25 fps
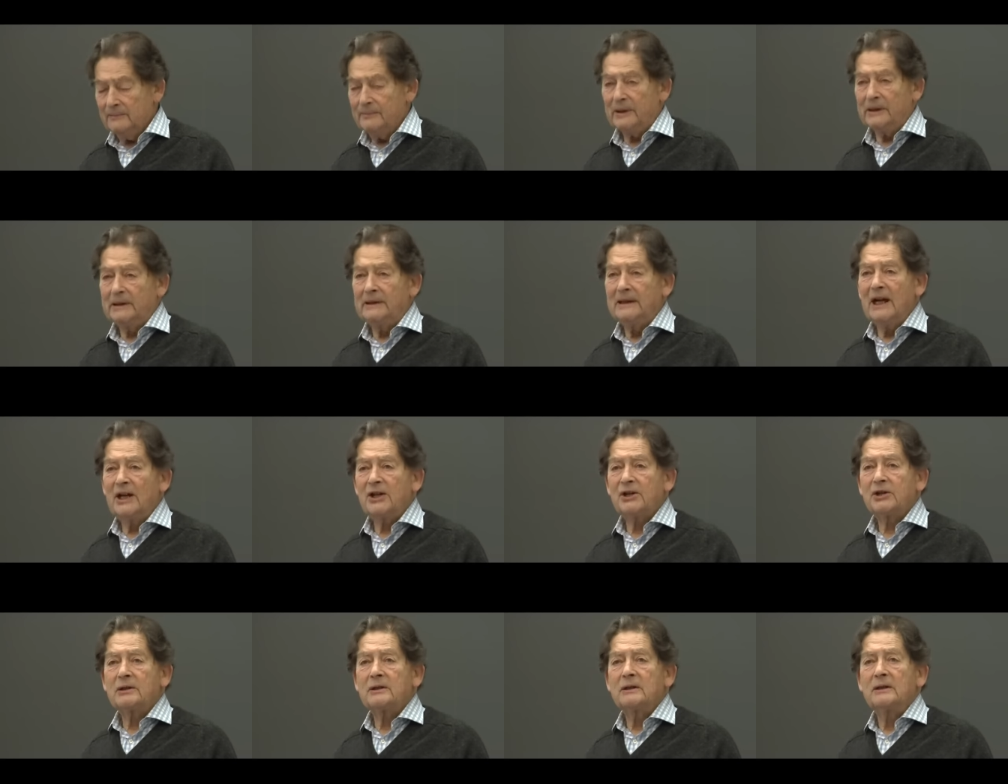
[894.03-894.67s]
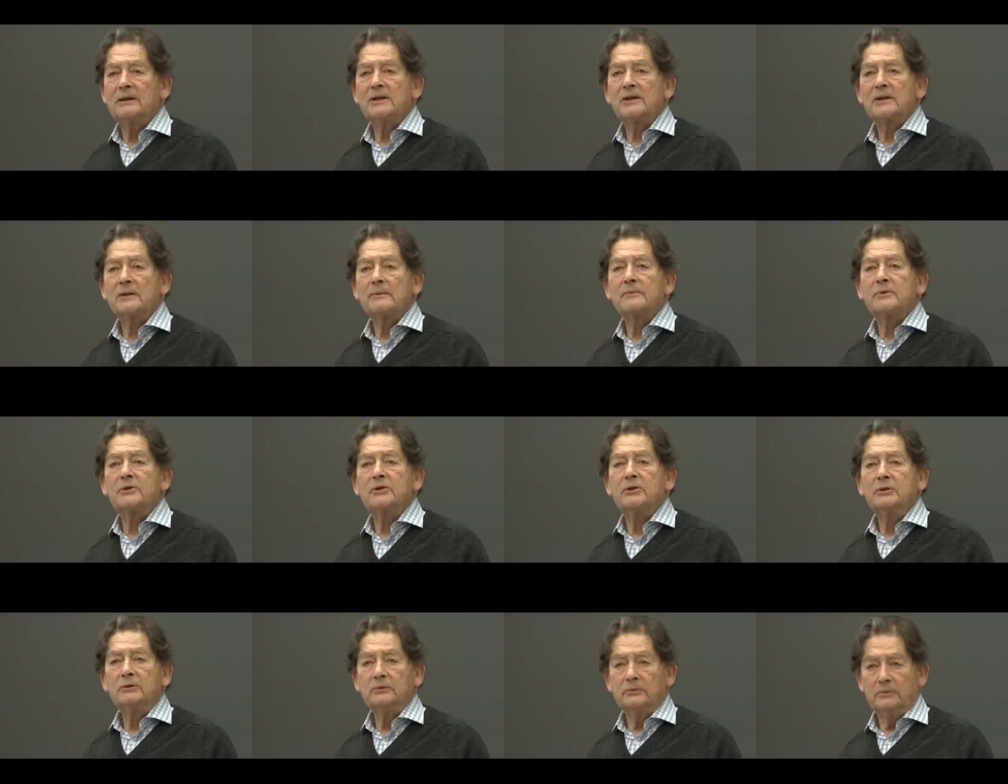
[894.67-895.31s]
But nationalism,
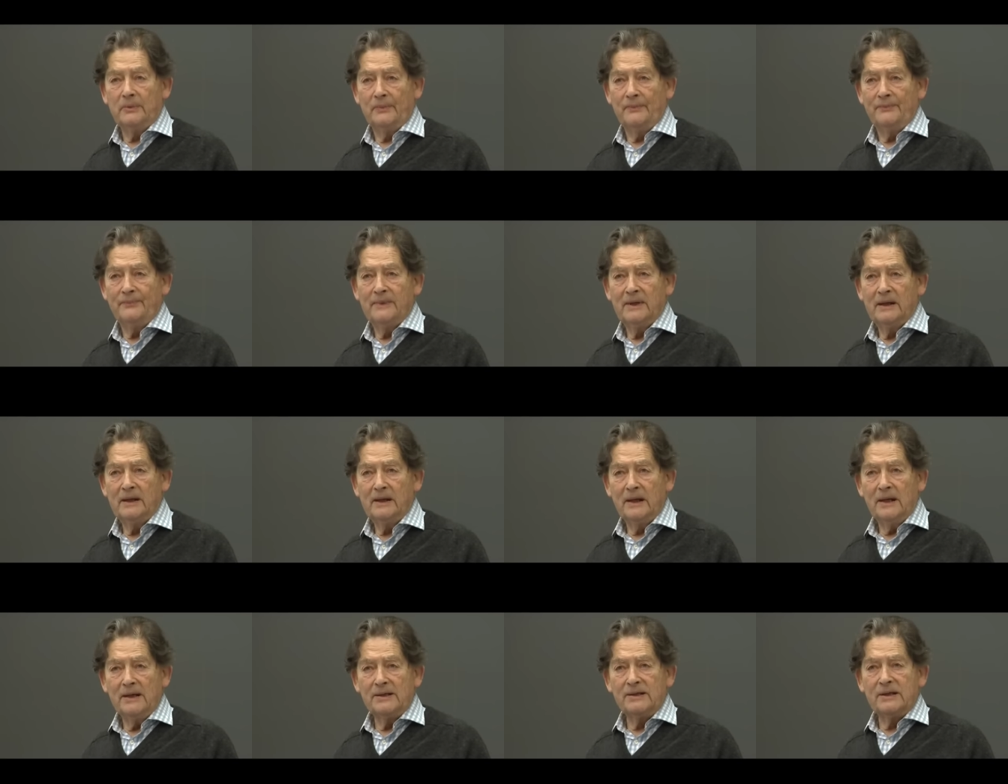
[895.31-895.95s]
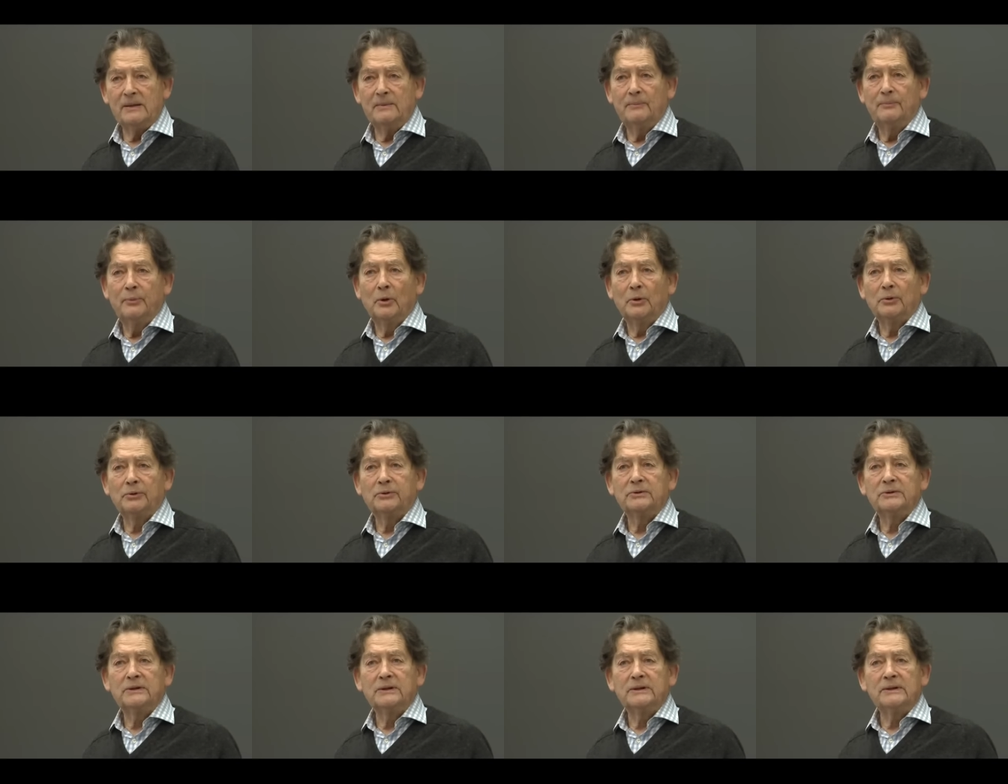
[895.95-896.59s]
too, is
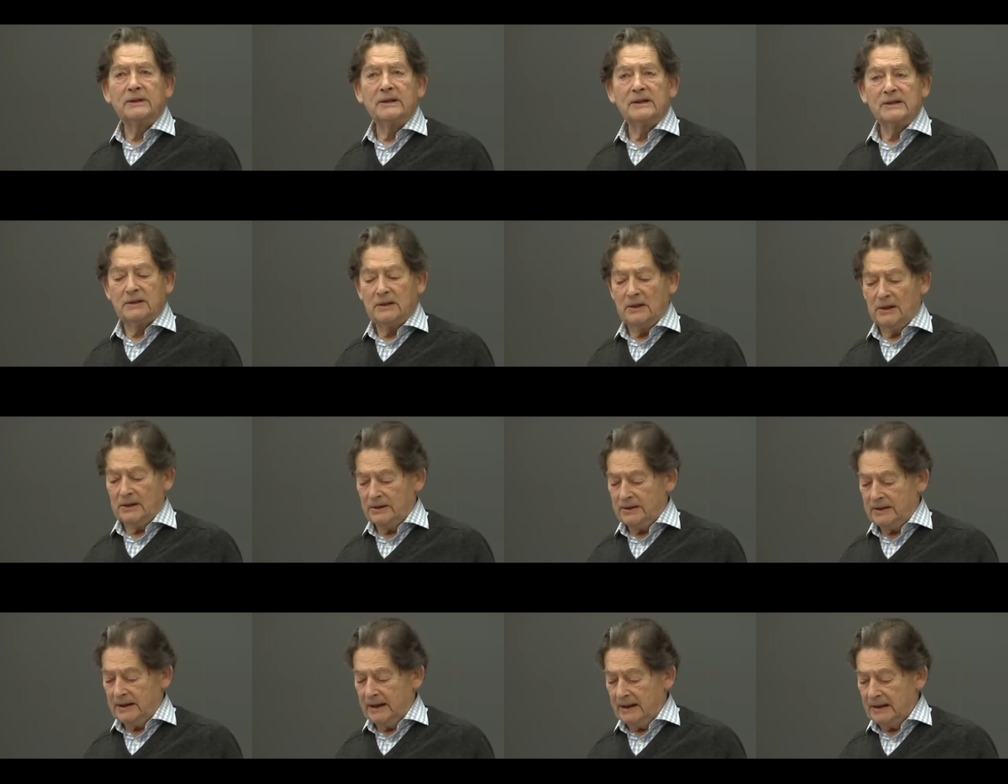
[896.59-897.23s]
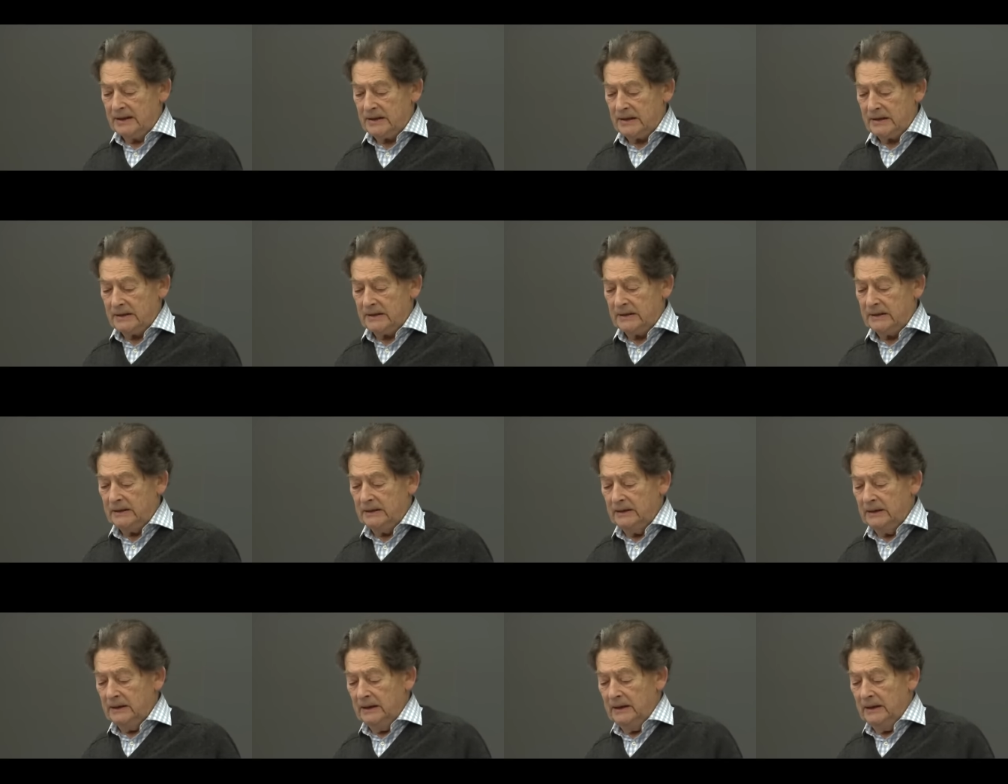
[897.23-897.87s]
important in this context.